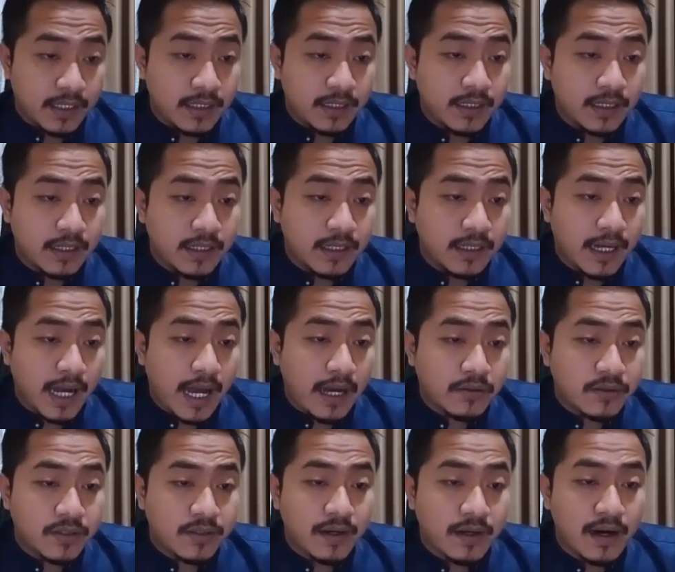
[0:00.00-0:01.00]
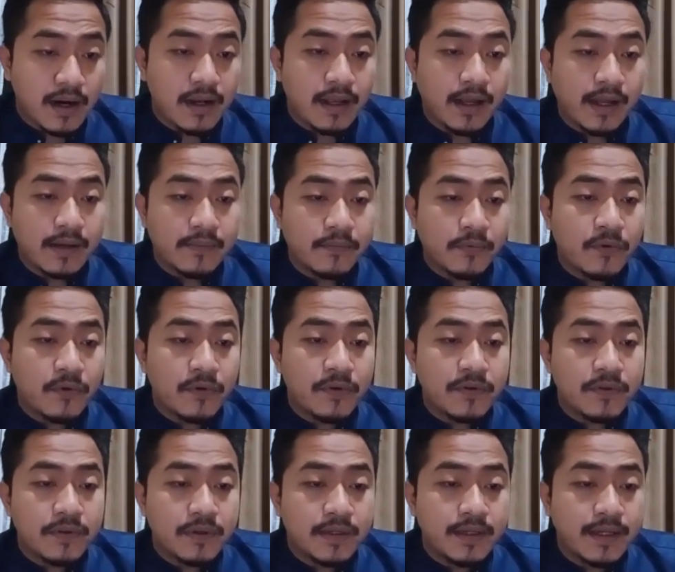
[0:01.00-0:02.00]
The Australian
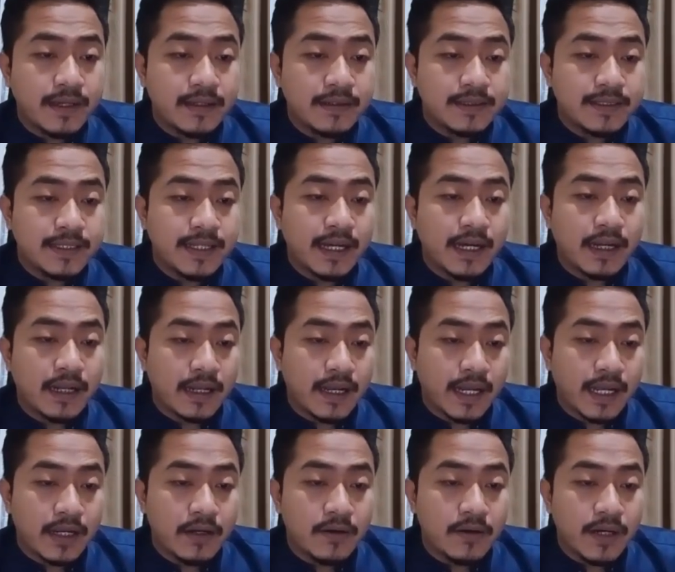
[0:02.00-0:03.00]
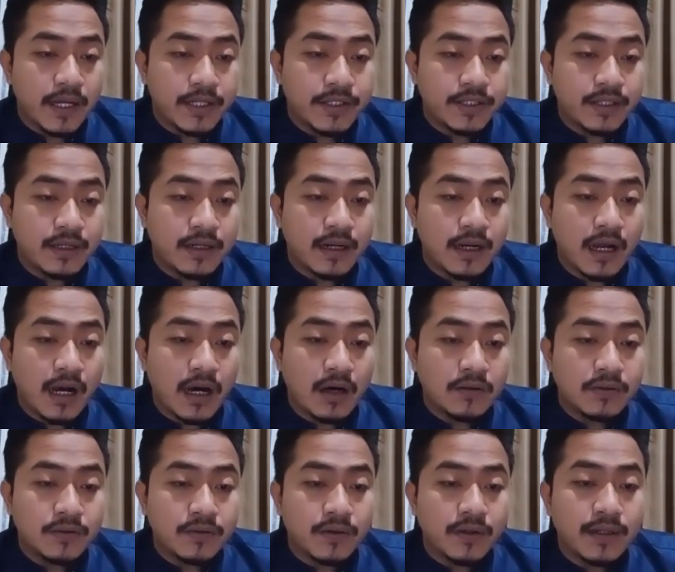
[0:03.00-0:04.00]
Prudential Regulation
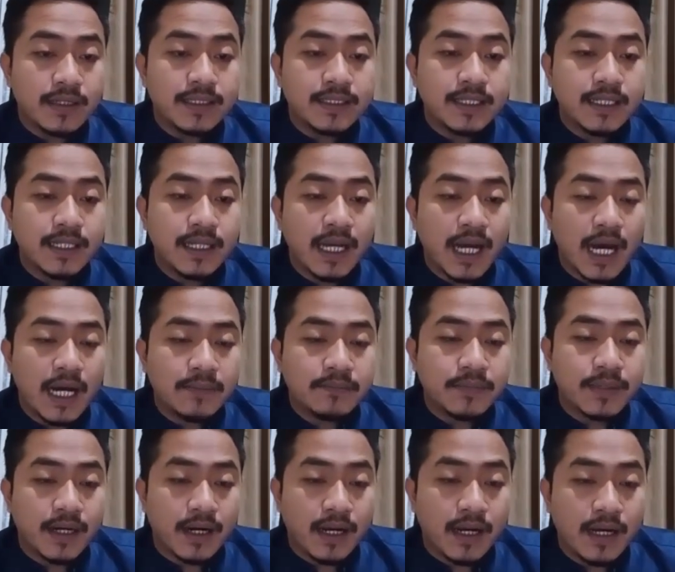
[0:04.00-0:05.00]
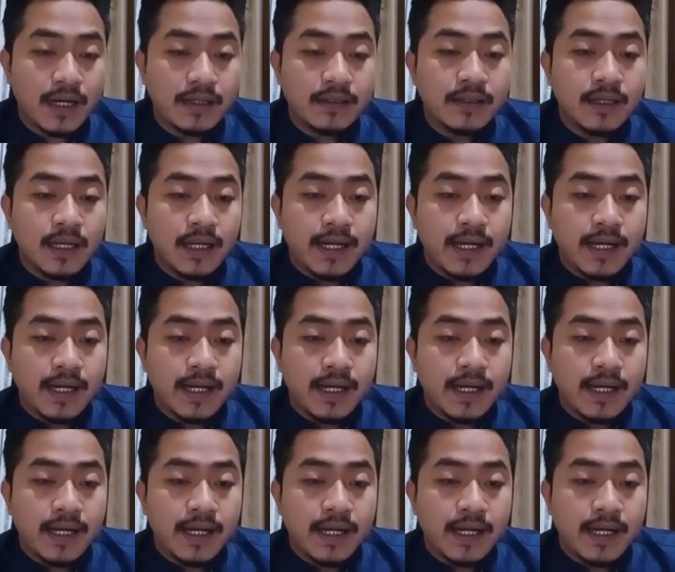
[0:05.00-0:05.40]
Authority, APRA,